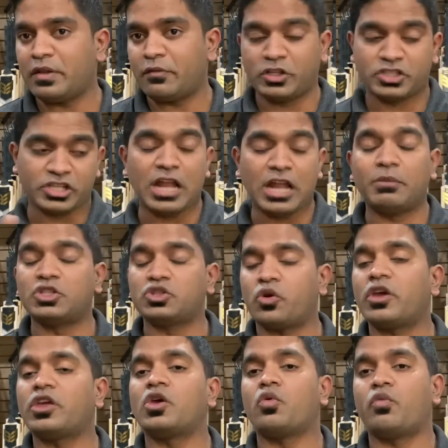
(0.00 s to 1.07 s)
I'll be
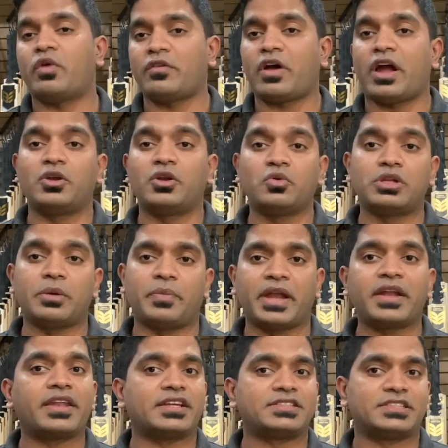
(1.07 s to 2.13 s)
showing you when I do the ping
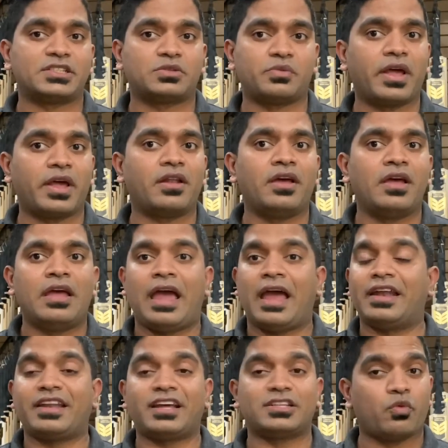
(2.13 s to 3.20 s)
test as well, and
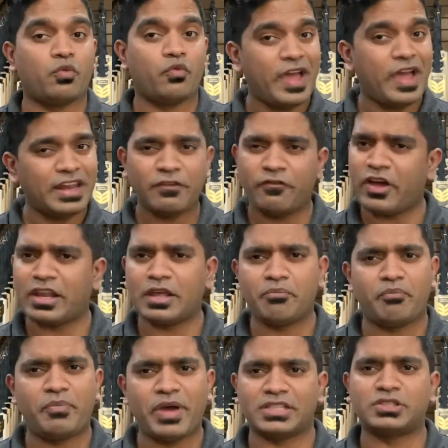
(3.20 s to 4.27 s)
it has a very
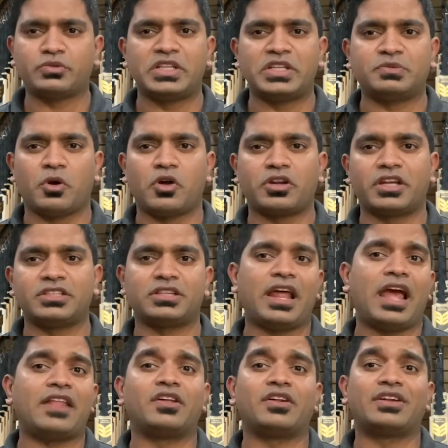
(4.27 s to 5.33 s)
big sweet spot region.
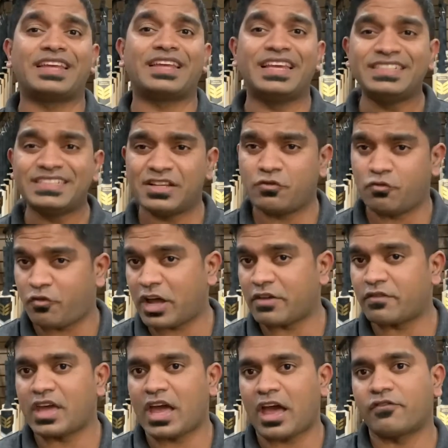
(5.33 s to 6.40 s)
And the reason why
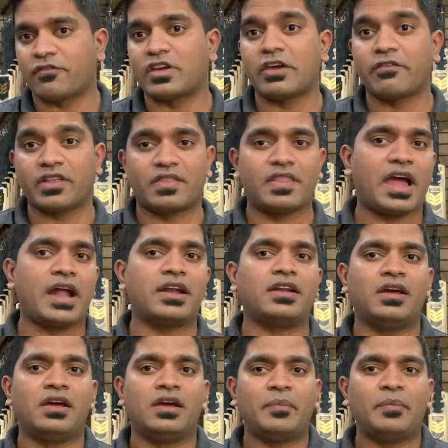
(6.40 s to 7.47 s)
we have given that
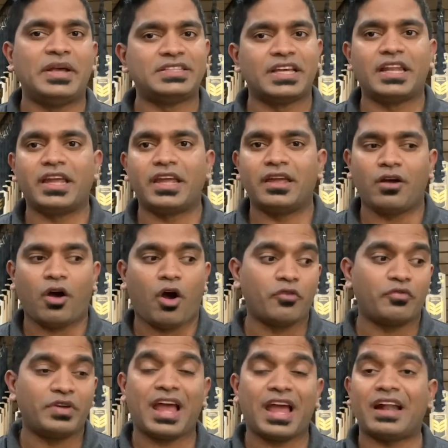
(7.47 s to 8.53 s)
basically, or
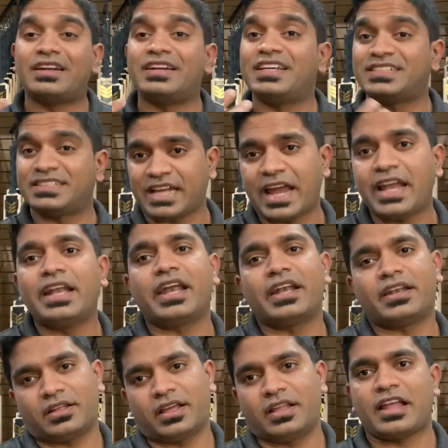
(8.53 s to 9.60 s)
we had designed it
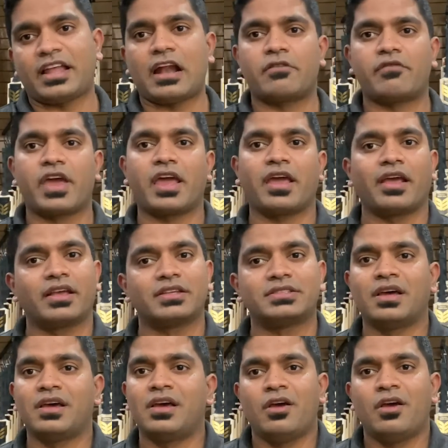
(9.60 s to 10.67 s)
in that way, is
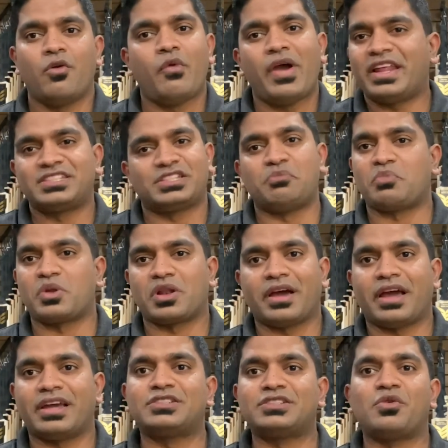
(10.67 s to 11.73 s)
very simple
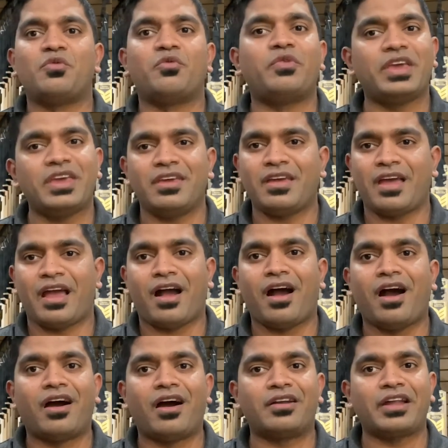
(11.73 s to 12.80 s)
guys. We
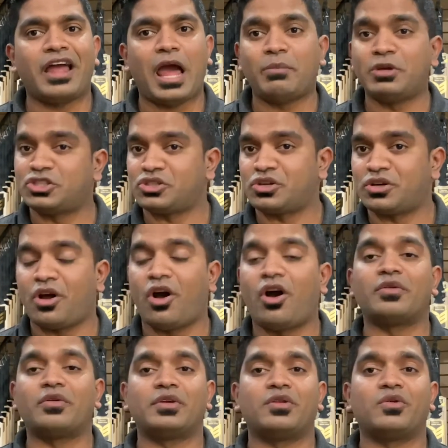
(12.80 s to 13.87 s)
are amateur, or
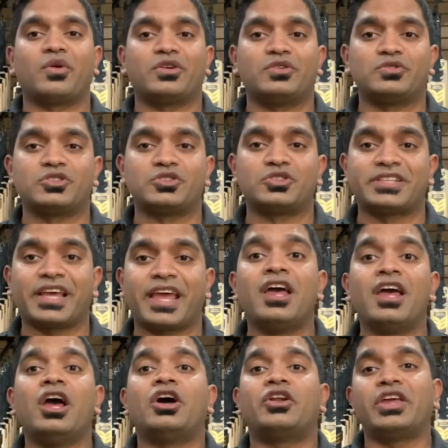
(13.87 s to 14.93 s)
you should say
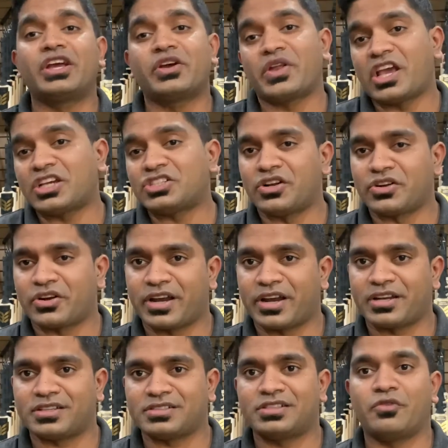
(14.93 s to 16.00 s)
recreational
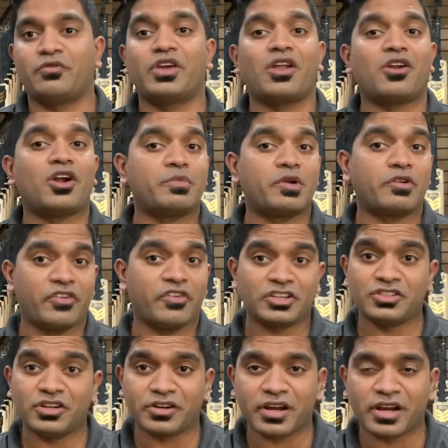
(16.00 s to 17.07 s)
cricketers. We are not professional
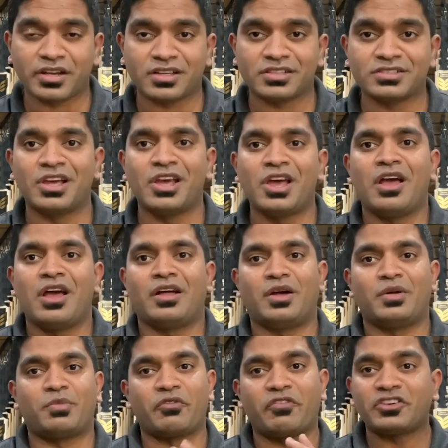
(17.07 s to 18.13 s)
cricketers.
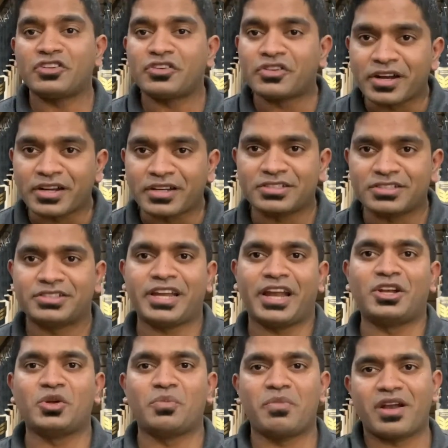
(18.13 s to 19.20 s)
Professional cricketers tend
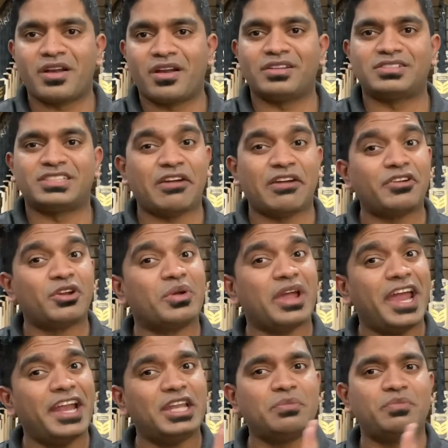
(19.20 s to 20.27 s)
to middle 70
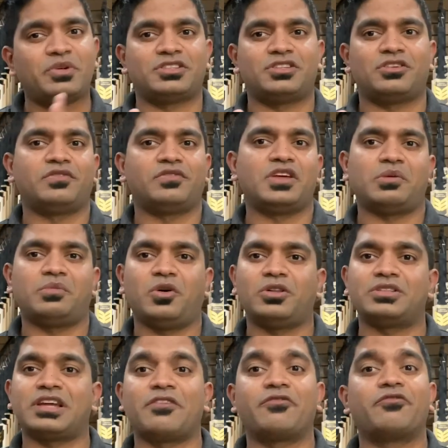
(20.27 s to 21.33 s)
80% of their balls,
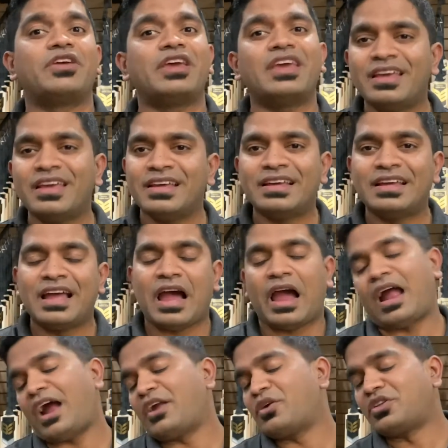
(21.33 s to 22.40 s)
and
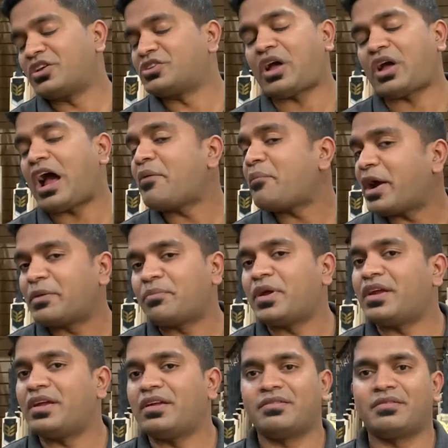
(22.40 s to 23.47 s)
I don't think so. I might
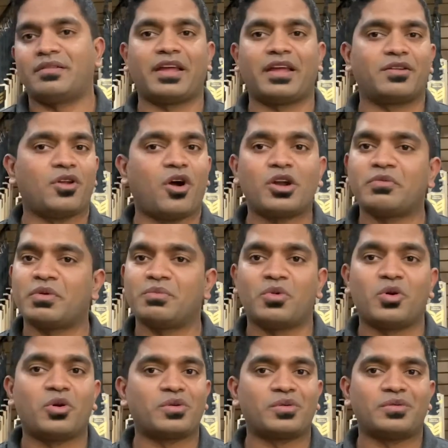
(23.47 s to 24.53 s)
be like not even
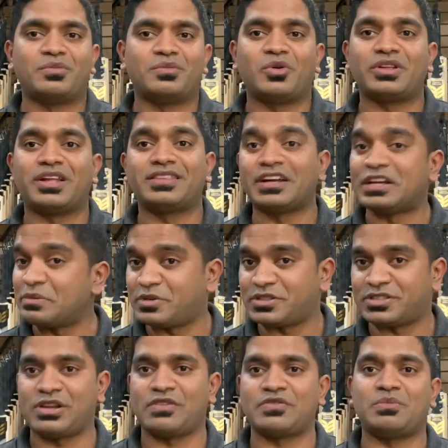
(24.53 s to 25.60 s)
more than
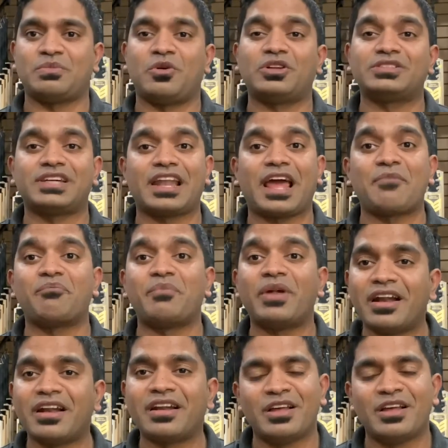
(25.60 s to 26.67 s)
30% of the balls that I
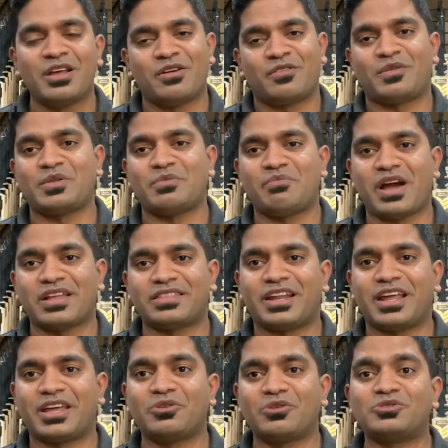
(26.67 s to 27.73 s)
middle from the bat that I
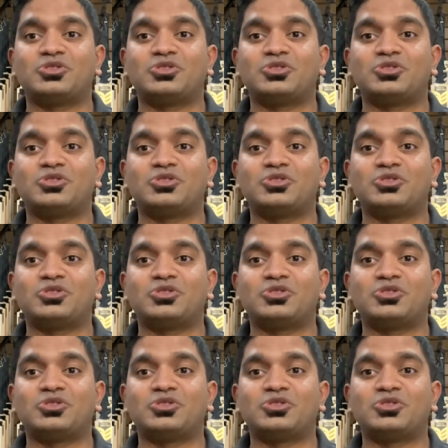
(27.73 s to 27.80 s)
use.